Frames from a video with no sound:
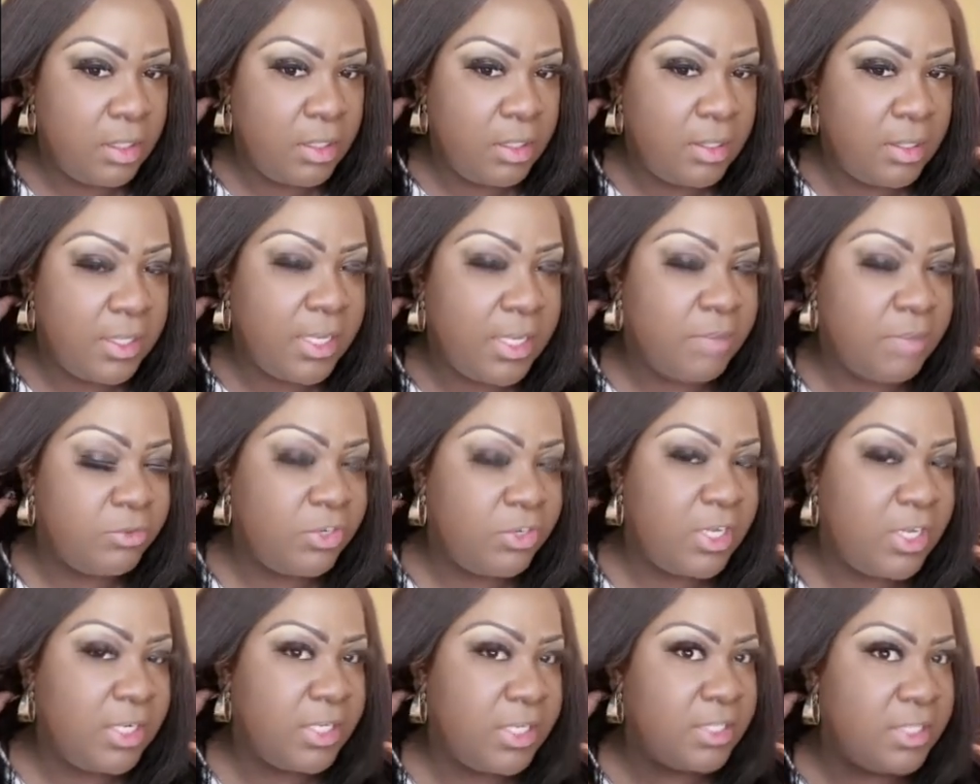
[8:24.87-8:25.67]
Like I'm
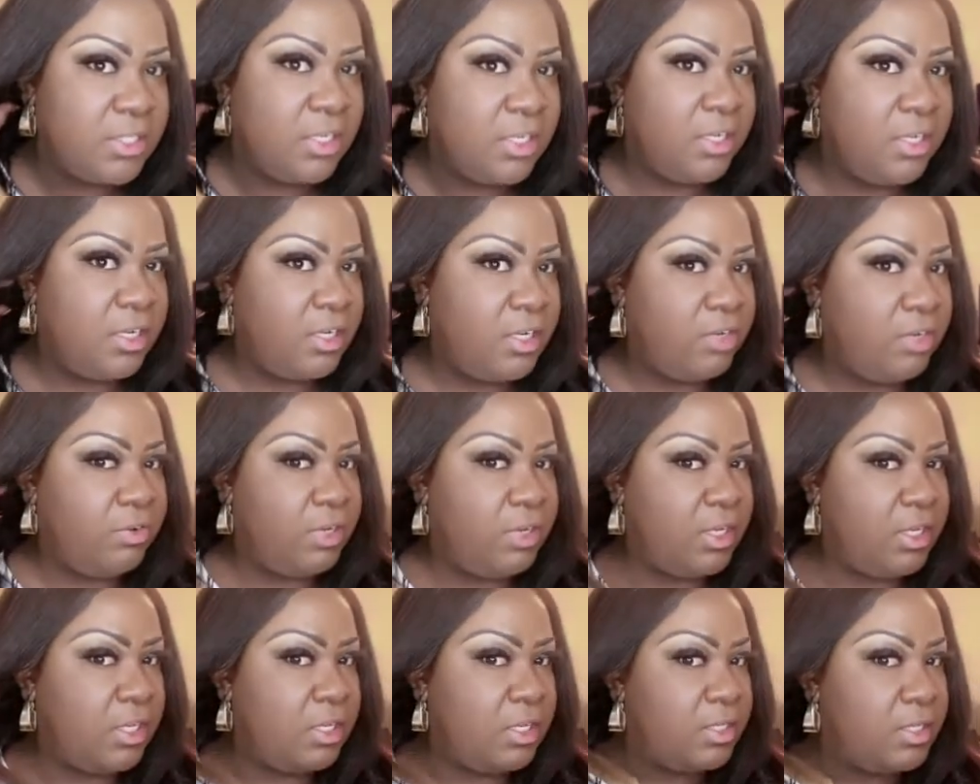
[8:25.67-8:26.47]
trying to get to the nitty gritty
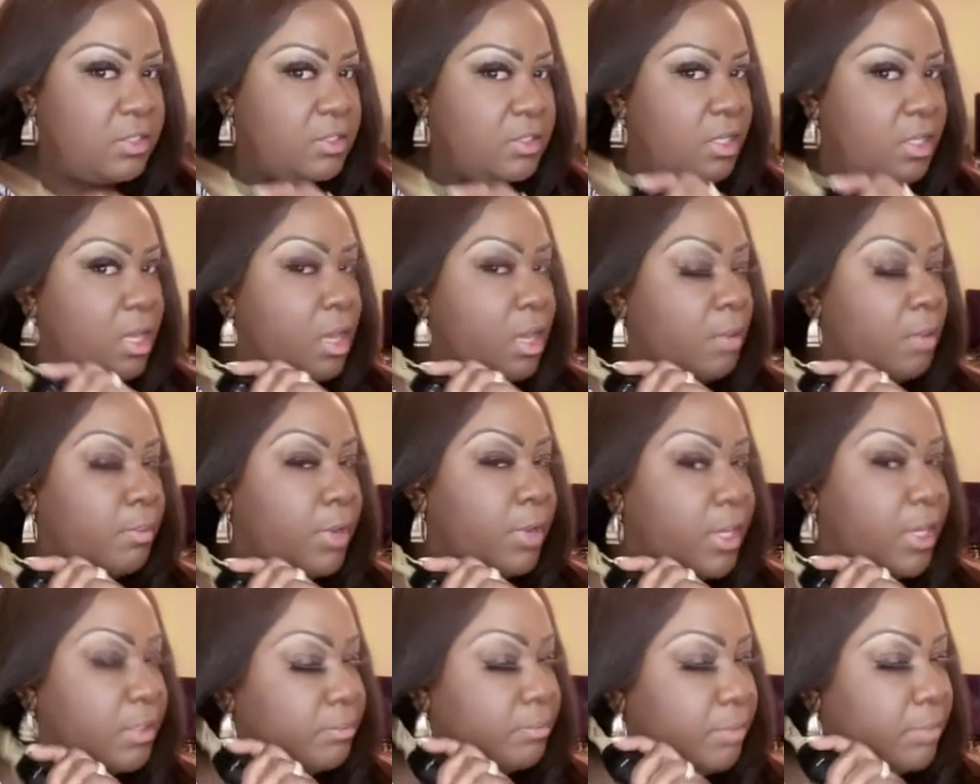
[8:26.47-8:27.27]
of this,
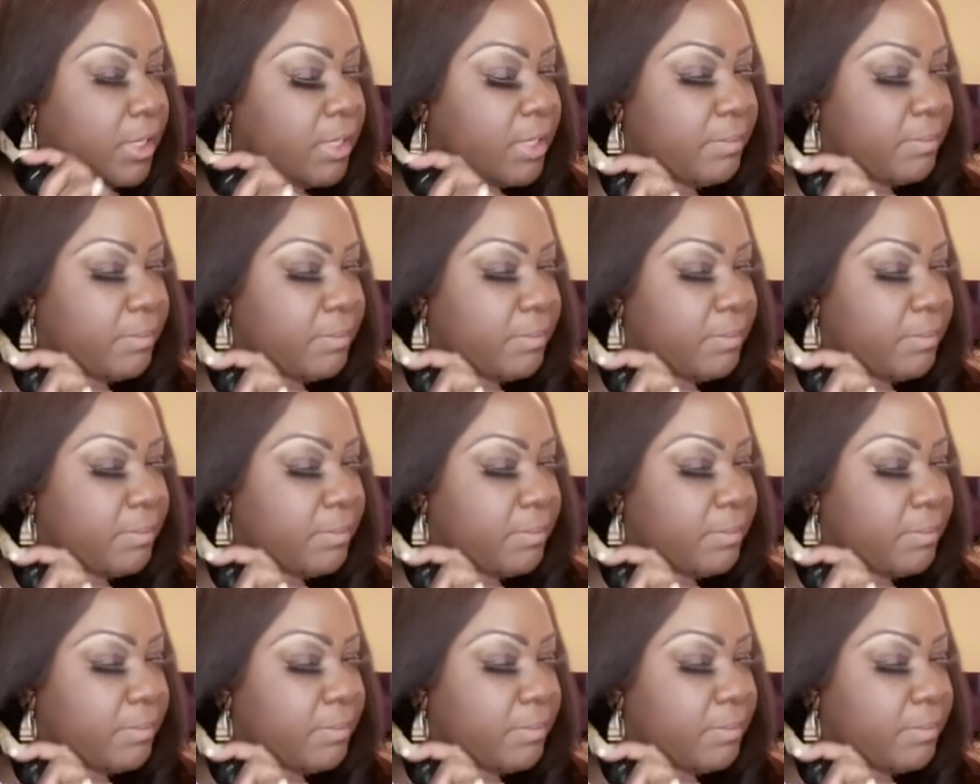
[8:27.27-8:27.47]
but